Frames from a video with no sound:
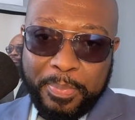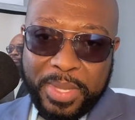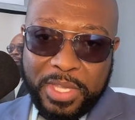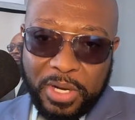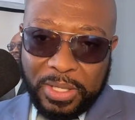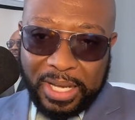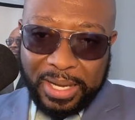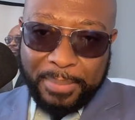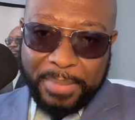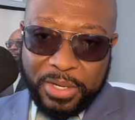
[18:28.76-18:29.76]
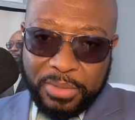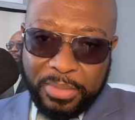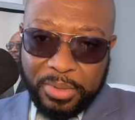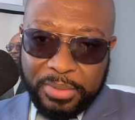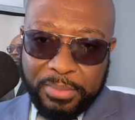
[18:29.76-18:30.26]
Piola,
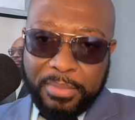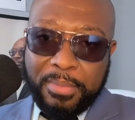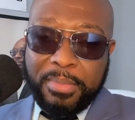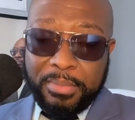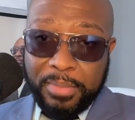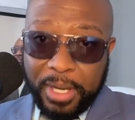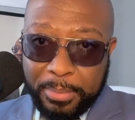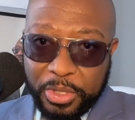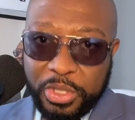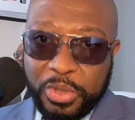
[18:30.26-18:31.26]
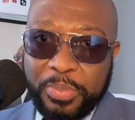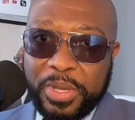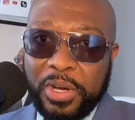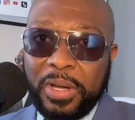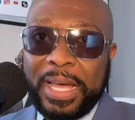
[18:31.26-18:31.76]
Modu
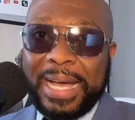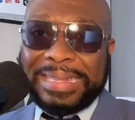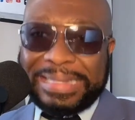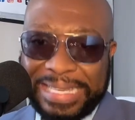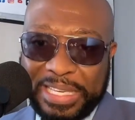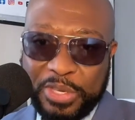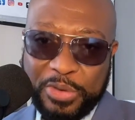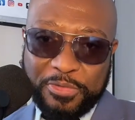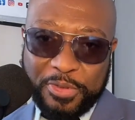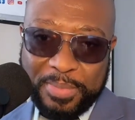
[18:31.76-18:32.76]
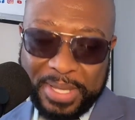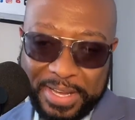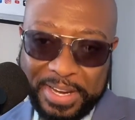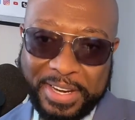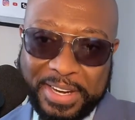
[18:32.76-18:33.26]
Piola, thank you for
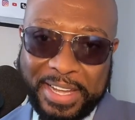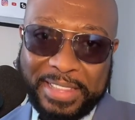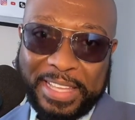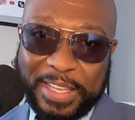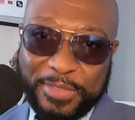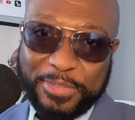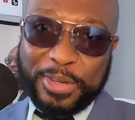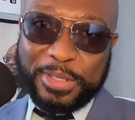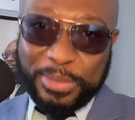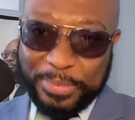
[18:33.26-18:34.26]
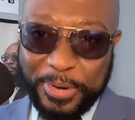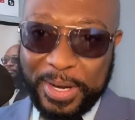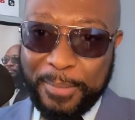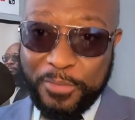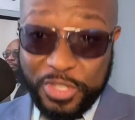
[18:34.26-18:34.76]
being here and thank you for your
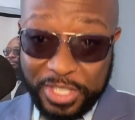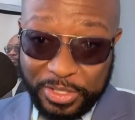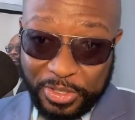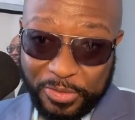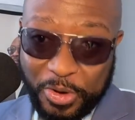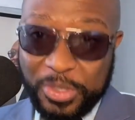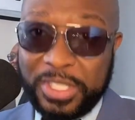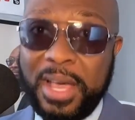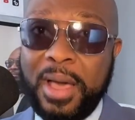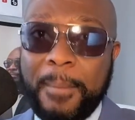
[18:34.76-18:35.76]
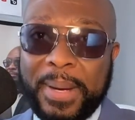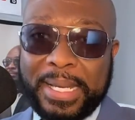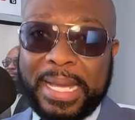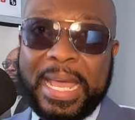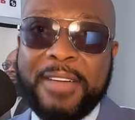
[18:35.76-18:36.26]
support. I appreciate your rose. But
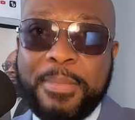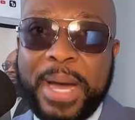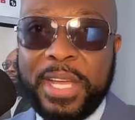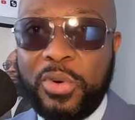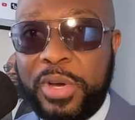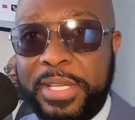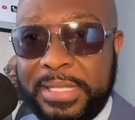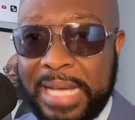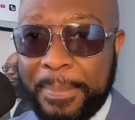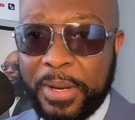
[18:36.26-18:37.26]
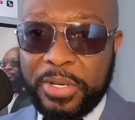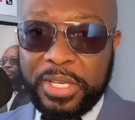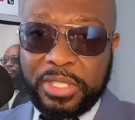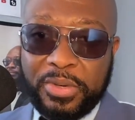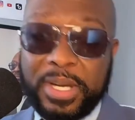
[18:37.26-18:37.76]
again, everybody who is tapping on
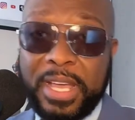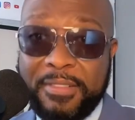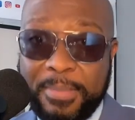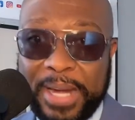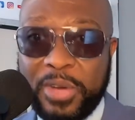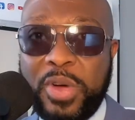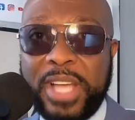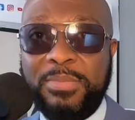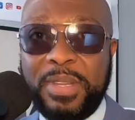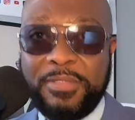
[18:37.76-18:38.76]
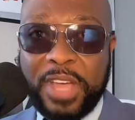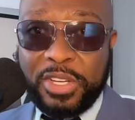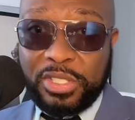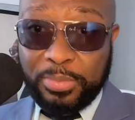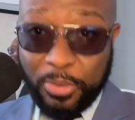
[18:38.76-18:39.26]
the screen, everybody who has been
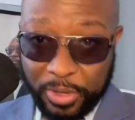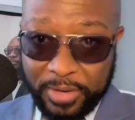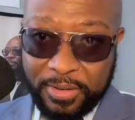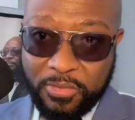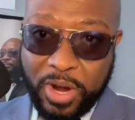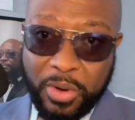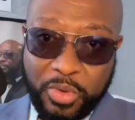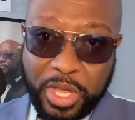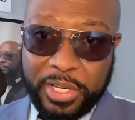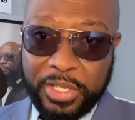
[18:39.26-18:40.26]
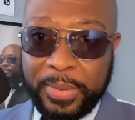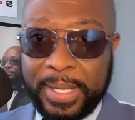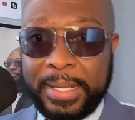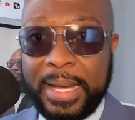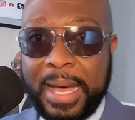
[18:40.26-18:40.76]
very supportive of what we are
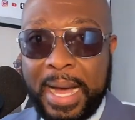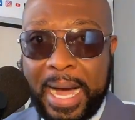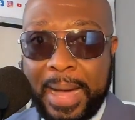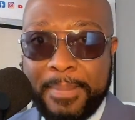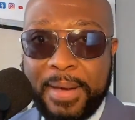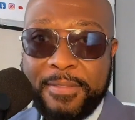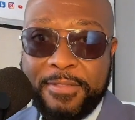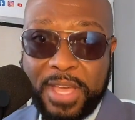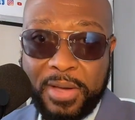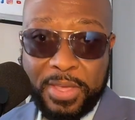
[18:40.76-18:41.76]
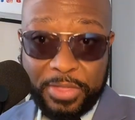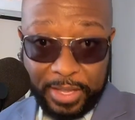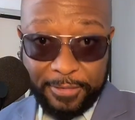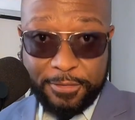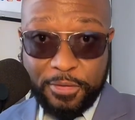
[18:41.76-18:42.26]
doing, I'm very
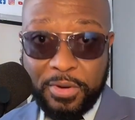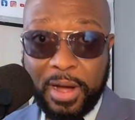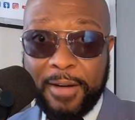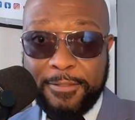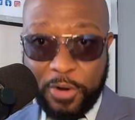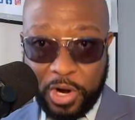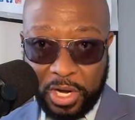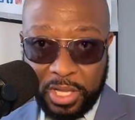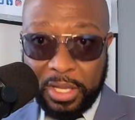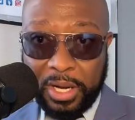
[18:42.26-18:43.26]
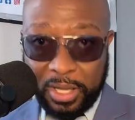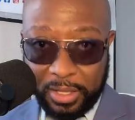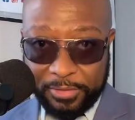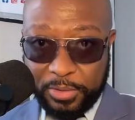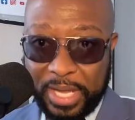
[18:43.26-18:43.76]
thankful for all
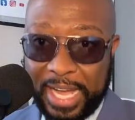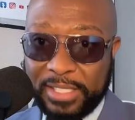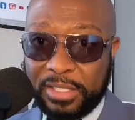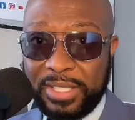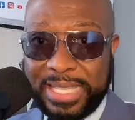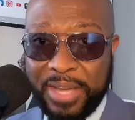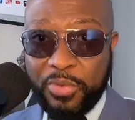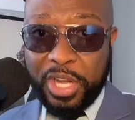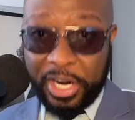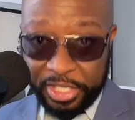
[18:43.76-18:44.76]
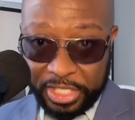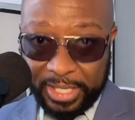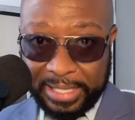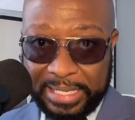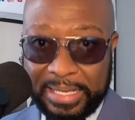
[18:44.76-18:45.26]
of you guys. Today we are
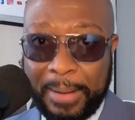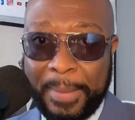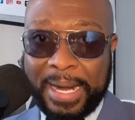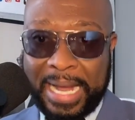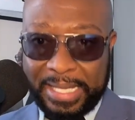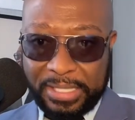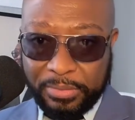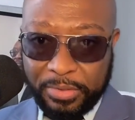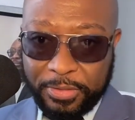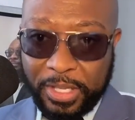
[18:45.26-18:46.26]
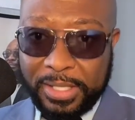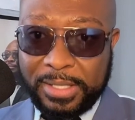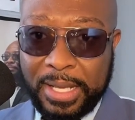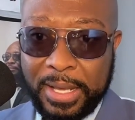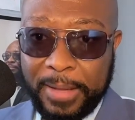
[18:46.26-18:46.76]
talking about acid
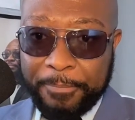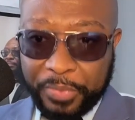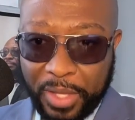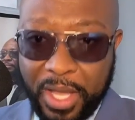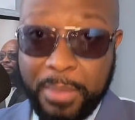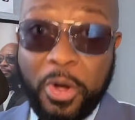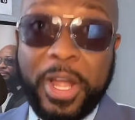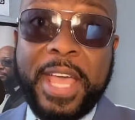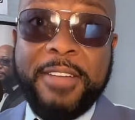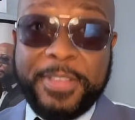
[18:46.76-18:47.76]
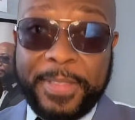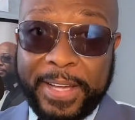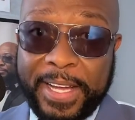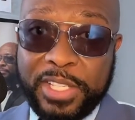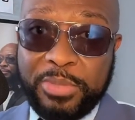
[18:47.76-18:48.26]
reflux among
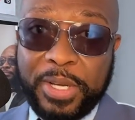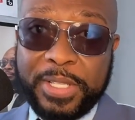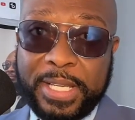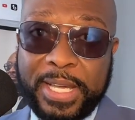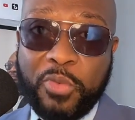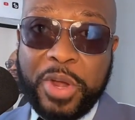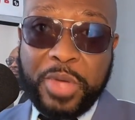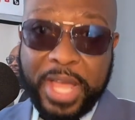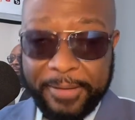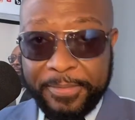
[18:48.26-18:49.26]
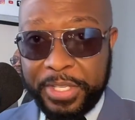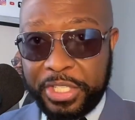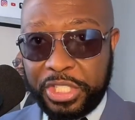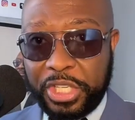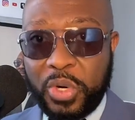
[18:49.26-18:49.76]
everything else, because again, when we have
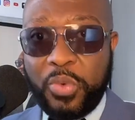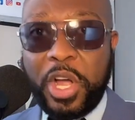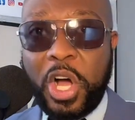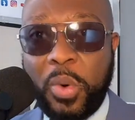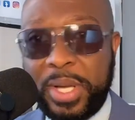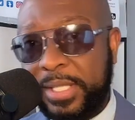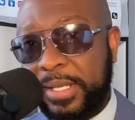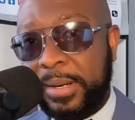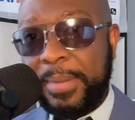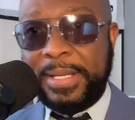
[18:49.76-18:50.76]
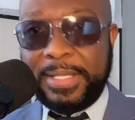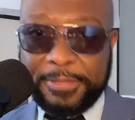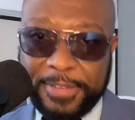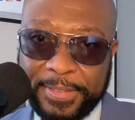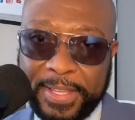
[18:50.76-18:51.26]
this show, we always talk about
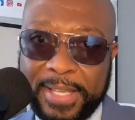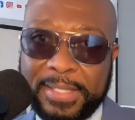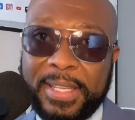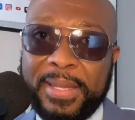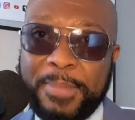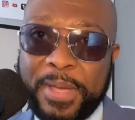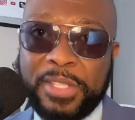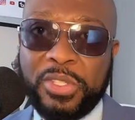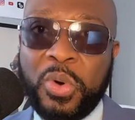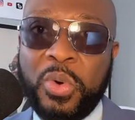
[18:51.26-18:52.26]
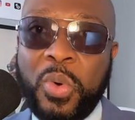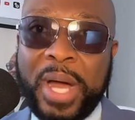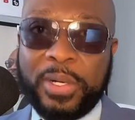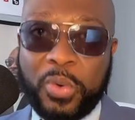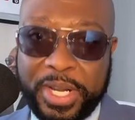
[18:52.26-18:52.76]
different things. It depends on
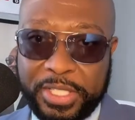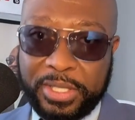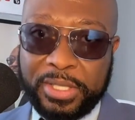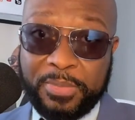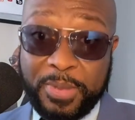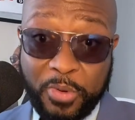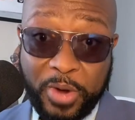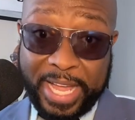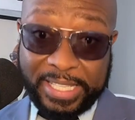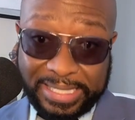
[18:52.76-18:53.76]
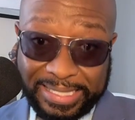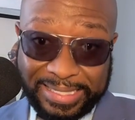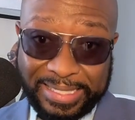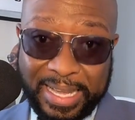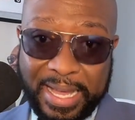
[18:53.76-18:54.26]
what questions people ask
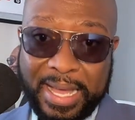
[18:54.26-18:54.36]
us.